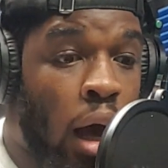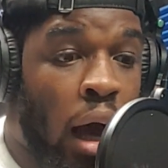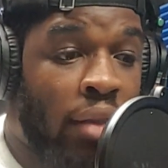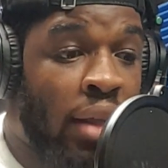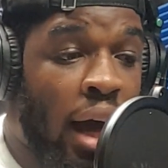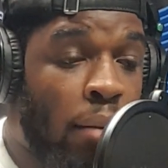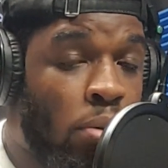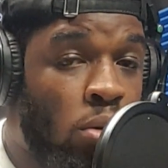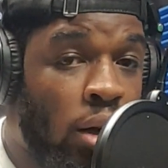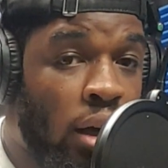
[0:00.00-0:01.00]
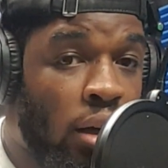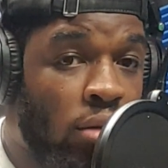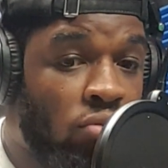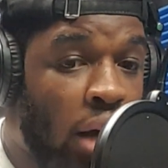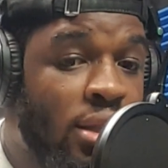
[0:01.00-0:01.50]
at that point,
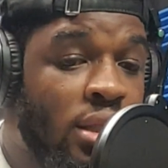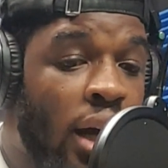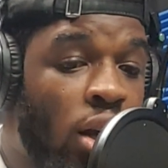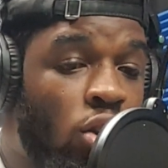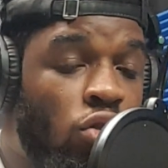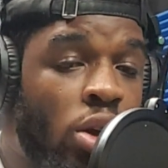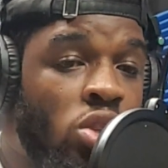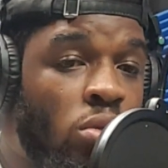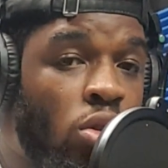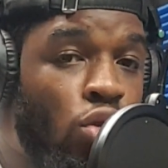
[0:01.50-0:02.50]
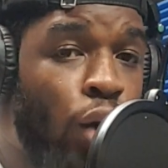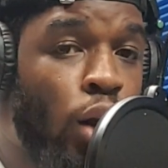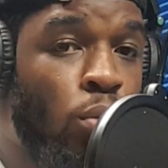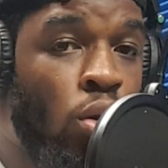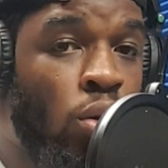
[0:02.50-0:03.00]
that's not a
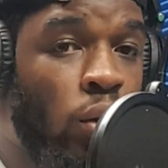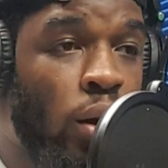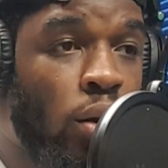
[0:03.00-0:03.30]
credible